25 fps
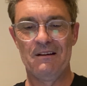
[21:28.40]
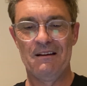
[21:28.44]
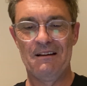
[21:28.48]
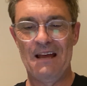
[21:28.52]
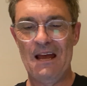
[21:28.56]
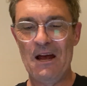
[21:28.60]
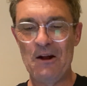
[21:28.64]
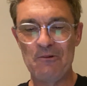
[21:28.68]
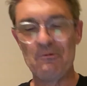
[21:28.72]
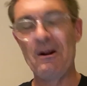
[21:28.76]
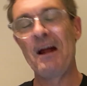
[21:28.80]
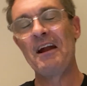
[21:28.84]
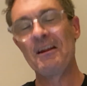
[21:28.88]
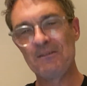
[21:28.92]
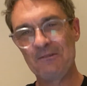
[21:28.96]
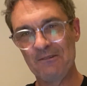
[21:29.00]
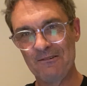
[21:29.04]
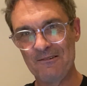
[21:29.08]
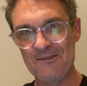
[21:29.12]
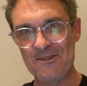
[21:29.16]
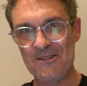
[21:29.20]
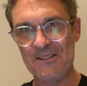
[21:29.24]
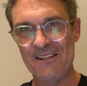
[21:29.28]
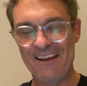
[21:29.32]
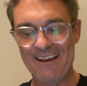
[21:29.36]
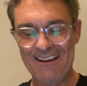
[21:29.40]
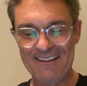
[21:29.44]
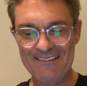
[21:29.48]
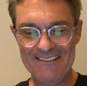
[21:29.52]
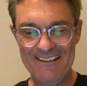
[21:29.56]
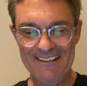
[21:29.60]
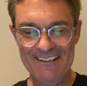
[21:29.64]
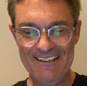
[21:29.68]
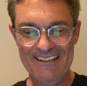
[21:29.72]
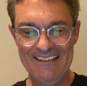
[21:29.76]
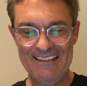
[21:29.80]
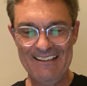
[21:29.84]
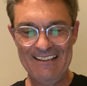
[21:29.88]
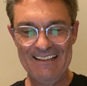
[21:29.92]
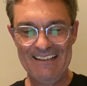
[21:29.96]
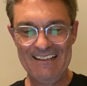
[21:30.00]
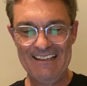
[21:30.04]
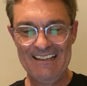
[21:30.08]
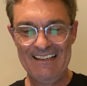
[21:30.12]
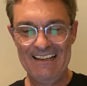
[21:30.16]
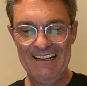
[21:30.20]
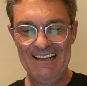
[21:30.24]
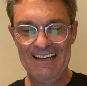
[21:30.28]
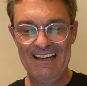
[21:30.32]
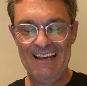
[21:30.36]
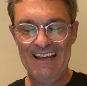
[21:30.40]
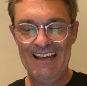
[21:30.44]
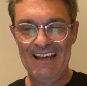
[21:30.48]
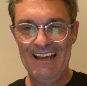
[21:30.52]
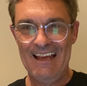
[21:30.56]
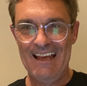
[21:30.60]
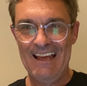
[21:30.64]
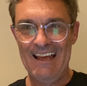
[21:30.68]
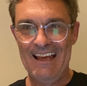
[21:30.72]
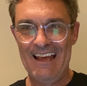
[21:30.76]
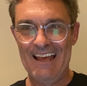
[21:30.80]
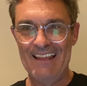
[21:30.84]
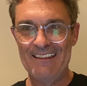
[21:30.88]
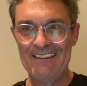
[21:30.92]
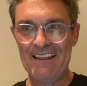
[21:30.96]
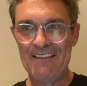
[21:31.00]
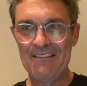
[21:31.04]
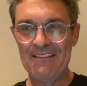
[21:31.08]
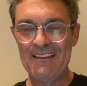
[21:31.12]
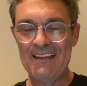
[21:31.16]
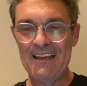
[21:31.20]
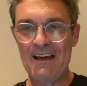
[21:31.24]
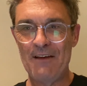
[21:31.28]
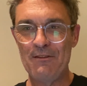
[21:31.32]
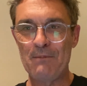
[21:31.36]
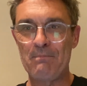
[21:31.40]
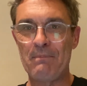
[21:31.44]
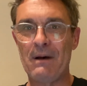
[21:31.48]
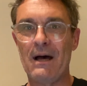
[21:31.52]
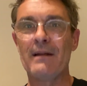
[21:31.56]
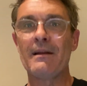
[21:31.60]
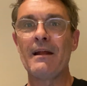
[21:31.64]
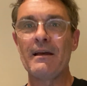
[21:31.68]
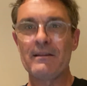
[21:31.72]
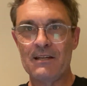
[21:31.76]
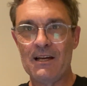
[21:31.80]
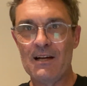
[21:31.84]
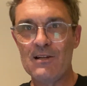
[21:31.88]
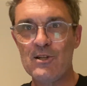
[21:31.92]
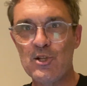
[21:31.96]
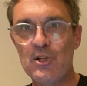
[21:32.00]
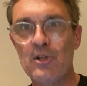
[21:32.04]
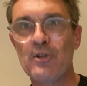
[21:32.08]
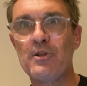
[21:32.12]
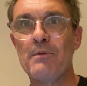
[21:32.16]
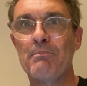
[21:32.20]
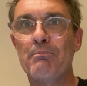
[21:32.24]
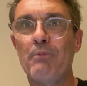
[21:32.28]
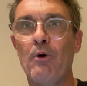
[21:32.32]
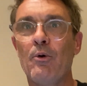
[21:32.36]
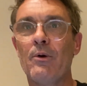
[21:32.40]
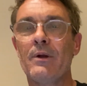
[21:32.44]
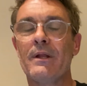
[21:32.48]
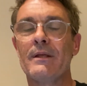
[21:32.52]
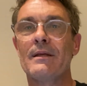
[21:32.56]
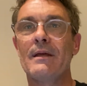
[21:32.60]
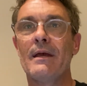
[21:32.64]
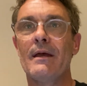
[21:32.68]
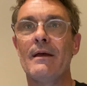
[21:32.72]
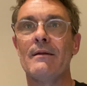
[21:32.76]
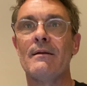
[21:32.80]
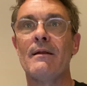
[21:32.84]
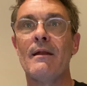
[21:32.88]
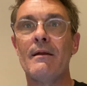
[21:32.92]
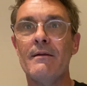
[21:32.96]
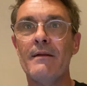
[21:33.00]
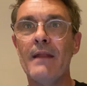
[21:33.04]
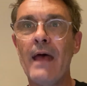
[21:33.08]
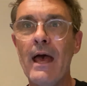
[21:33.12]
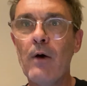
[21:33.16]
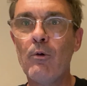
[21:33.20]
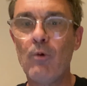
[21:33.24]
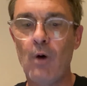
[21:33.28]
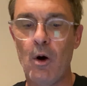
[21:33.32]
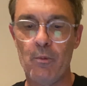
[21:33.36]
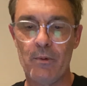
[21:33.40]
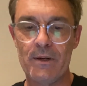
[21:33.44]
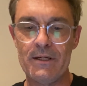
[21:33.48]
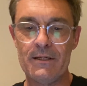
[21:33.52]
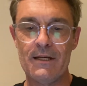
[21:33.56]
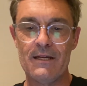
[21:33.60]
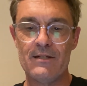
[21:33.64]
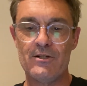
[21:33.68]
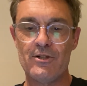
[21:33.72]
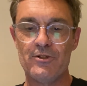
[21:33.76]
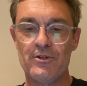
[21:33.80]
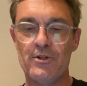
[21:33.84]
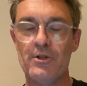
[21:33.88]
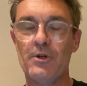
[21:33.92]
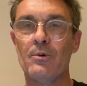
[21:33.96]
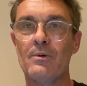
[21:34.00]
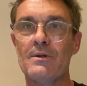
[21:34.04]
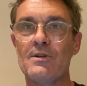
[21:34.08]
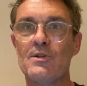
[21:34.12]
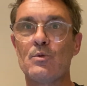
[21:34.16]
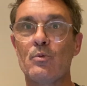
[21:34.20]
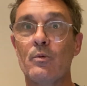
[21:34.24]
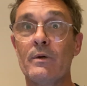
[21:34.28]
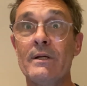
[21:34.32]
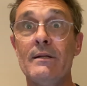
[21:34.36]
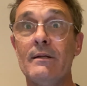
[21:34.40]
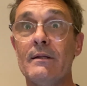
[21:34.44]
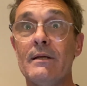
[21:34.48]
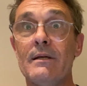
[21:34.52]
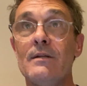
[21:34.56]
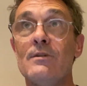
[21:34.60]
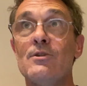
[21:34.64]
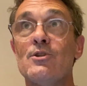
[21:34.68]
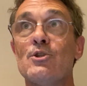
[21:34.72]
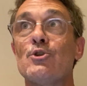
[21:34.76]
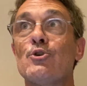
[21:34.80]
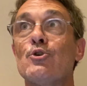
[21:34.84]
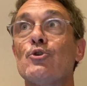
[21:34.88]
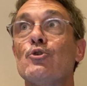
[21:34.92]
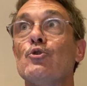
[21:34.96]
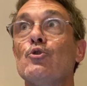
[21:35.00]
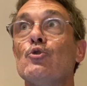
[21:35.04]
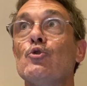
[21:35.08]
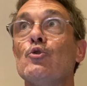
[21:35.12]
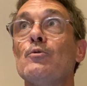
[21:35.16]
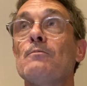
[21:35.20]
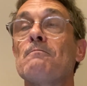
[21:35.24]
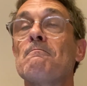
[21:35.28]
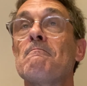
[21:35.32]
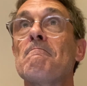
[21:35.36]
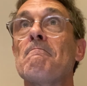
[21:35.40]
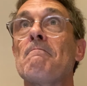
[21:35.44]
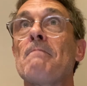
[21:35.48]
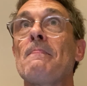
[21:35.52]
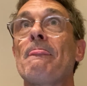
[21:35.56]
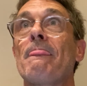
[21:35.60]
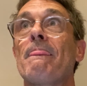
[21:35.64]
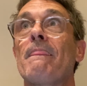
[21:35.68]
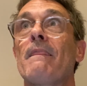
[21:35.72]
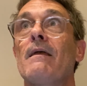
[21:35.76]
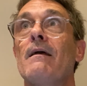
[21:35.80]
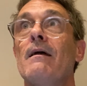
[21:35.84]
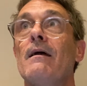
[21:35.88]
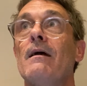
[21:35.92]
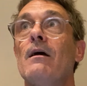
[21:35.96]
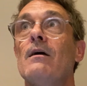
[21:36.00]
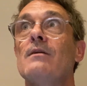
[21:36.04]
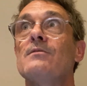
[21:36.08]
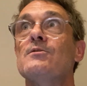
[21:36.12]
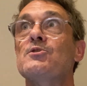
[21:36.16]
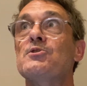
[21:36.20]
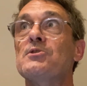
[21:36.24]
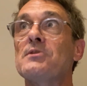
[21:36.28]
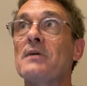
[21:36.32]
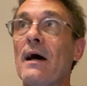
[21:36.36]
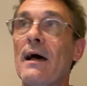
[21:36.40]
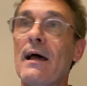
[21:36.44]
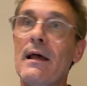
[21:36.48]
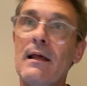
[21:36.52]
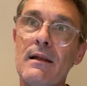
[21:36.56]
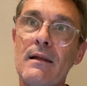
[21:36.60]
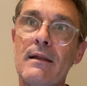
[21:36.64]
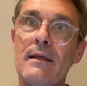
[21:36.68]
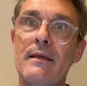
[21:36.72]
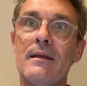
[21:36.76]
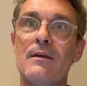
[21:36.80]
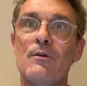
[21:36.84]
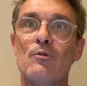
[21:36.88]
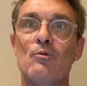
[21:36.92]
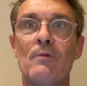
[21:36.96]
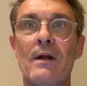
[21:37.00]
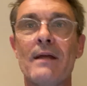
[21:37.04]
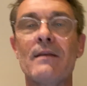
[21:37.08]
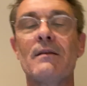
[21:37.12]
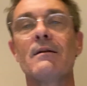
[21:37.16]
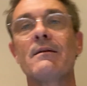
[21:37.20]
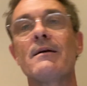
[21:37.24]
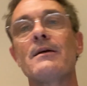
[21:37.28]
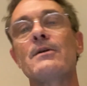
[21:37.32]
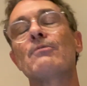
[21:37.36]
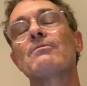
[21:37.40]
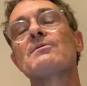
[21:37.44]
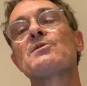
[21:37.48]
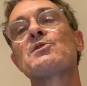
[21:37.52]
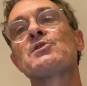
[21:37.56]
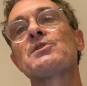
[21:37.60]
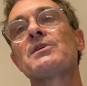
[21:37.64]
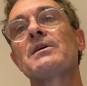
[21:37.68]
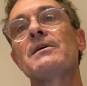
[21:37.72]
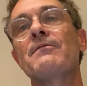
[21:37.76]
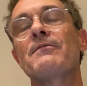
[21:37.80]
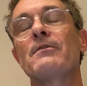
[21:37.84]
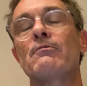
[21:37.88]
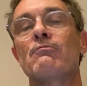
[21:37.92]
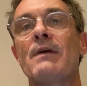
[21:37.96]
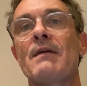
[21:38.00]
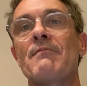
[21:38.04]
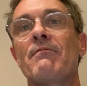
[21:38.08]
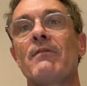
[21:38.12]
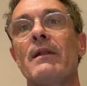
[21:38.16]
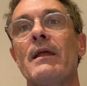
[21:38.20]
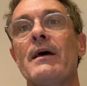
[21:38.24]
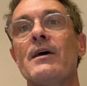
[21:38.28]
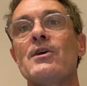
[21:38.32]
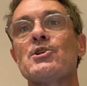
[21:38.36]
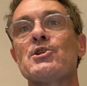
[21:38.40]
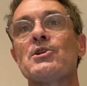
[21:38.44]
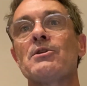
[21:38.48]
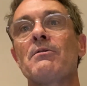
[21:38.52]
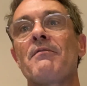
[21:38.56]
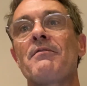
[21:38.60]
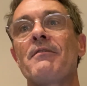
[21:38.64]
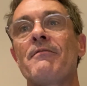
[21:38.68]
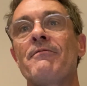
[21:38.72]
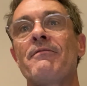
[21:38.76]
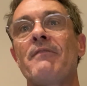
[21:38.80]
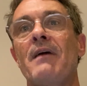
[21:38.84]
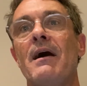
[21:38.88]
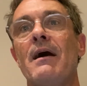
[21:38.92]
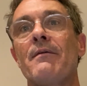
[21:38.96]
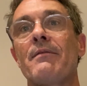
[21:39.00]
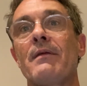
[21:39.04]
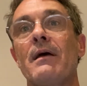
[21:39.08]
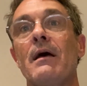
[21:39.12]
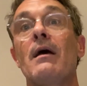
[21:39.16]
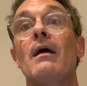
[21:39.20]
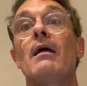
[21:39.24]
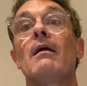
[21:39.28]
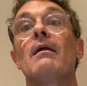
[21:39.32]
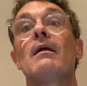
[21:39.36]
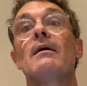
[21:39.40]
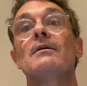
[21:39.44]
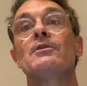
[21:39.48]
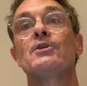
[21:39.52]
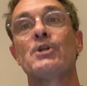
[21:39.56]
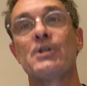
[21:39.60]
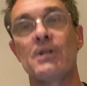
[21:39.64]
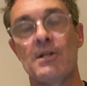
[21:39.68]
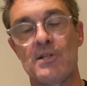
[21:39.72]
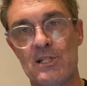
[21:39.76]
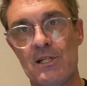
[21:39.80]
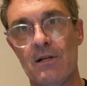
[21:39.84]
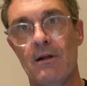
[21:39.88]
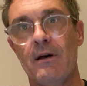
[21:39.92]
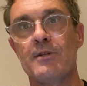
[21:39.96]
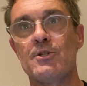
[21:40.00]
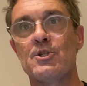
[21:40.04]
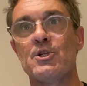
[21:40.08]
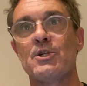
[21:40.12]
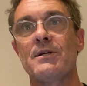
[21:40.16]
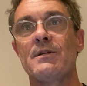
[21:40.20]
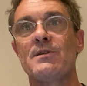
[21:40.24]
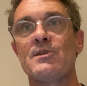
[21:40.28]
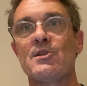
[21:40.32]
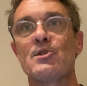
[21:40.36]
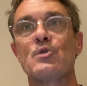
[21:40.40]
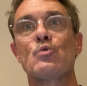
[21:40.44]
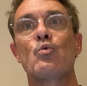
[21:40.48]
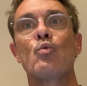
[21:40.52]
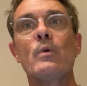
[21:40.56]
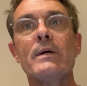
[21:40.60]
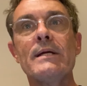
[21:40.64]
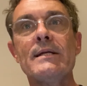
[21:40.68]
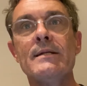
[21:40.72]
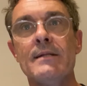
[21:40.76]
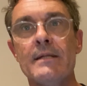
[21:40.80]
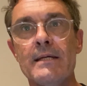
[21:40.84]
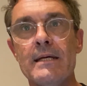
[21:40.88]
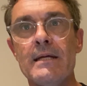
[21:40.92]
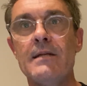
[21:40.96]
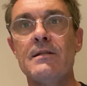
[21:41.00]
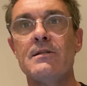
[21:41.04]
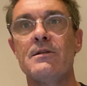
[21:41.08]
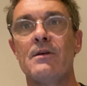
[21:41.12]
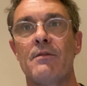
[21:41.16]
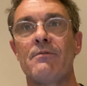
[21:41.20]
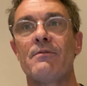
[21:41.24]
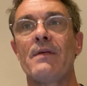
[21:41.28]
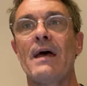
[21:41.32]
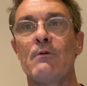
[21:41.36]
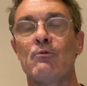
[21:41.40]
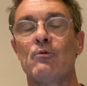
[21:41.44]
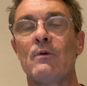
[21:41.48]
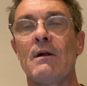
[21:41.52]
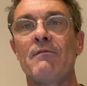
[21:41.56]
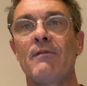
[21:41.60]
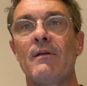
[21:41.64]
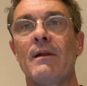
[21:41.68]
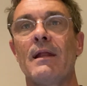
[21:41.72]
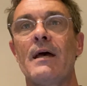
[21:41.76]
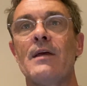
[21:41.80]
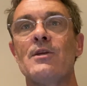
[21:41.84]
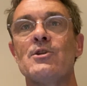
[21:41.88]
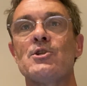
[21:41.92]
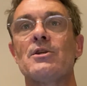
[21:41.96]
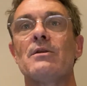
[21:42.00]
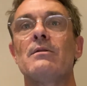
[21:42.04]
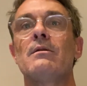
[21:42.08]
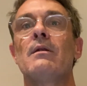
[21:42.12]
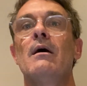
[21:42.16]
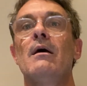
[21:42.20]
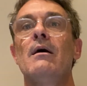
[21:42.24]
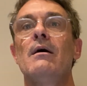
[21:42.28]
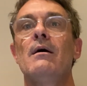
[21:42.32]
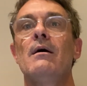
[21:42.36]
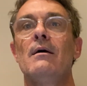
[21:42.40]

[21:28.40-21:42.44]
How radical is that? And then the other part, okay, so you're born again. Now what we need to do is we need to daily, regularly receive the revelation of the Father, just like Jesus. We need that revelation.